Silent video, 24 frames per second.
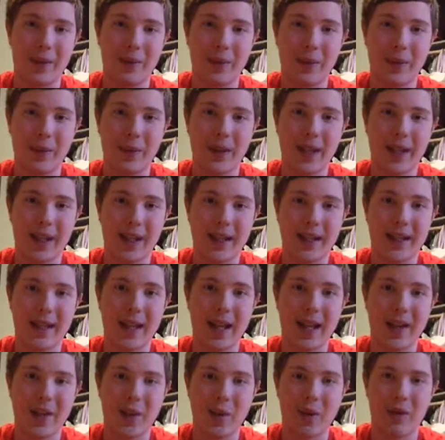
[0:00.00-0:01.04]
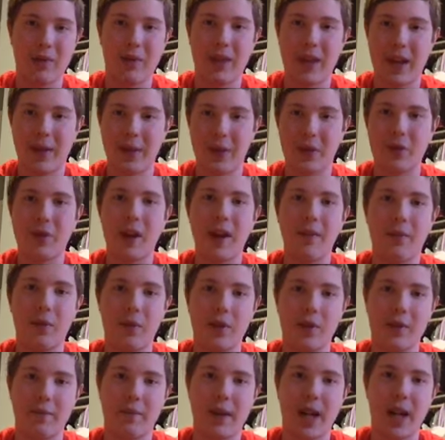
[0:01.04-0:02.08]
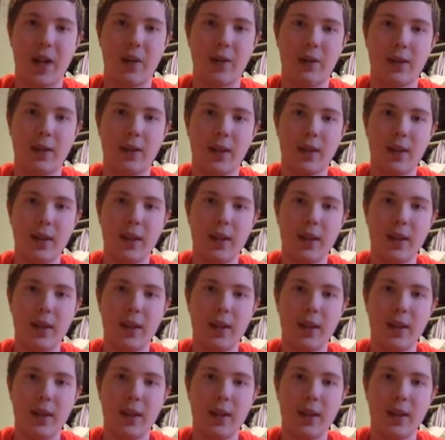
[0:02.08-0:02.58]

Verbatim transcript: would win against Ganondorf without the Triforce of Power,